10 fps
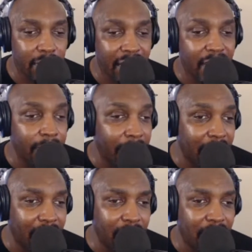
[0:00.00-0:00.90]

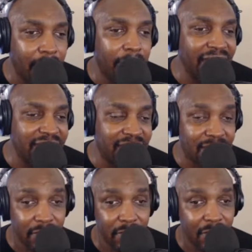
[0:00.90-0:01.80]
in
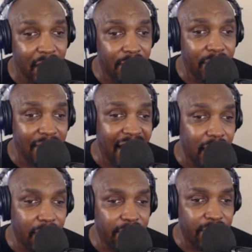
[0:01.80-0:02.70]
pieces of
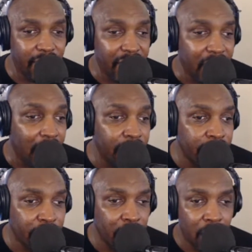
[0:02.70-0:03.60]
the video.
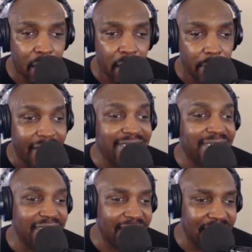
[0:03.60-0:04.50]
A
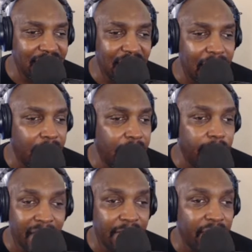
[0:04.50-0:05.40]
CTA, of
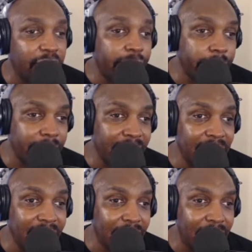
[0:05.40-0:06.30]
maybe a free
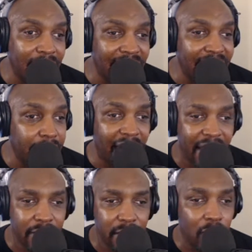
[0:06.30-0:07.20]
lead
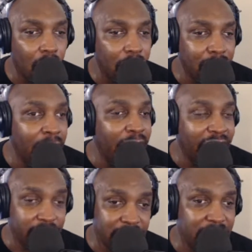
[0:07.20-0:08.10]
magnet on,
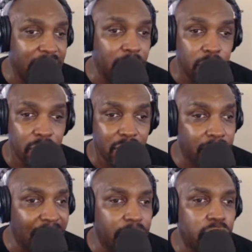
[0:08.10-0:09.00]
as we said, you can
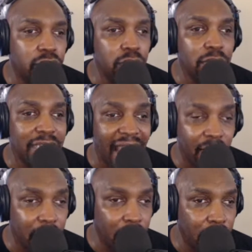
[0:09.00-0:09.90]
be able to
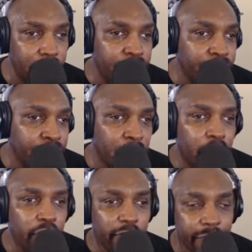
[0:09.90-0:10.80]
download
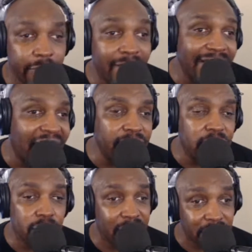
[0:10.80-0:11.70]
your free live
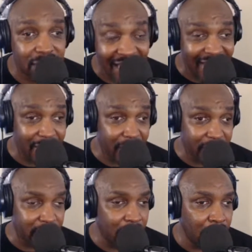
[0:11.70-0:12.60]
stream checklist